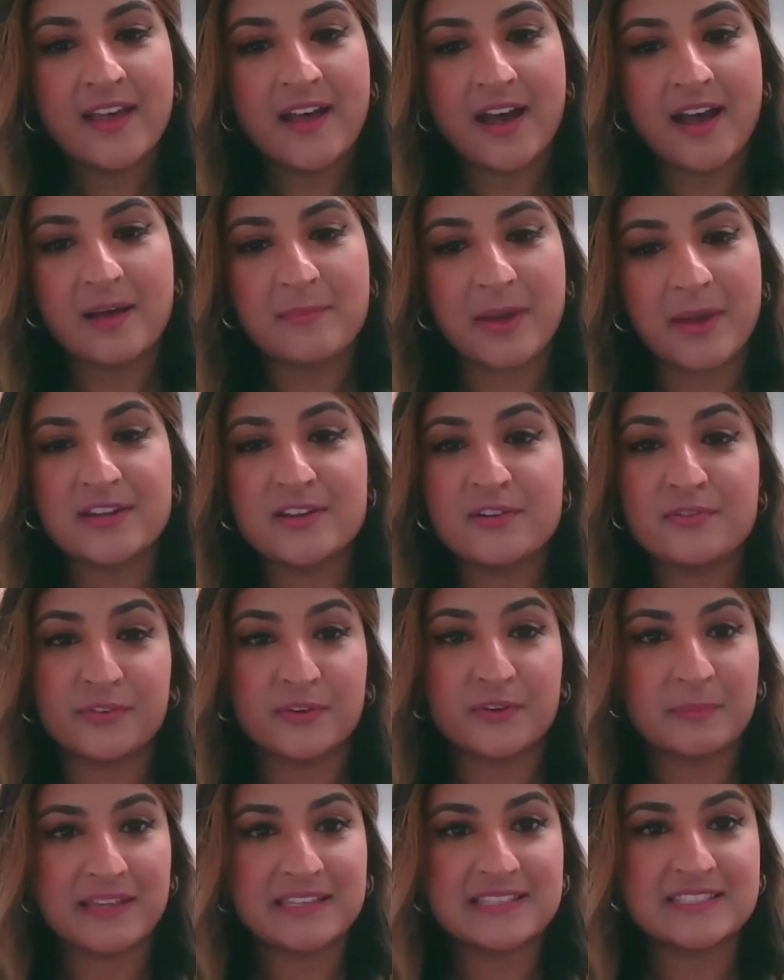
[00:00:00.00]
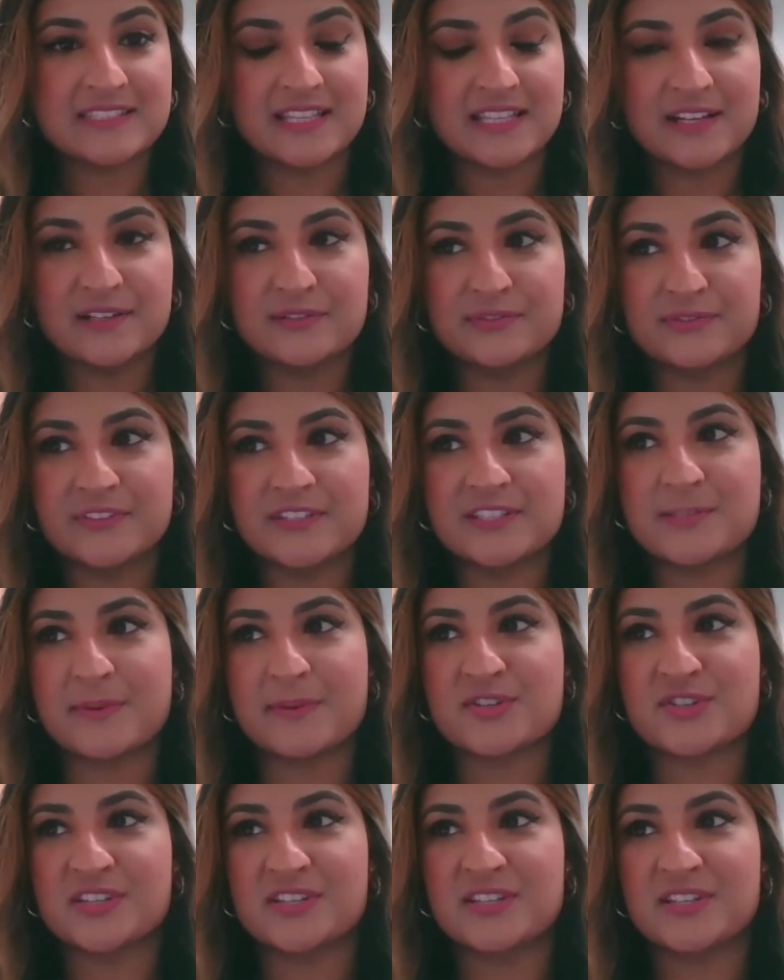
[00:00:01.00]
I know for myself,
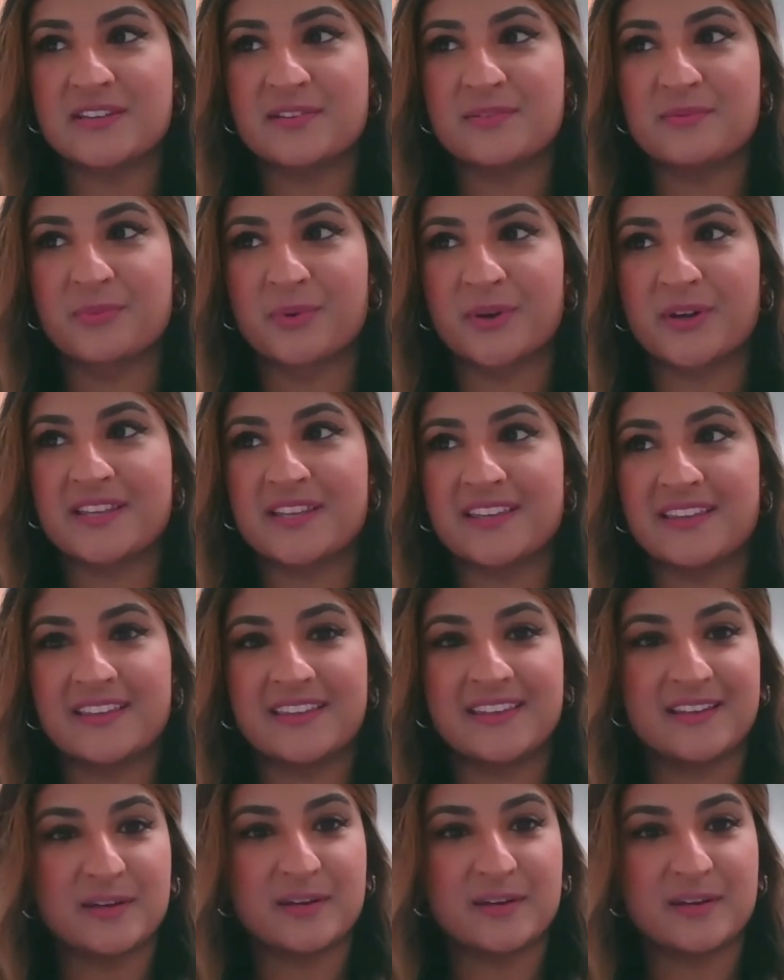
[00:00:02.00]
especially working in a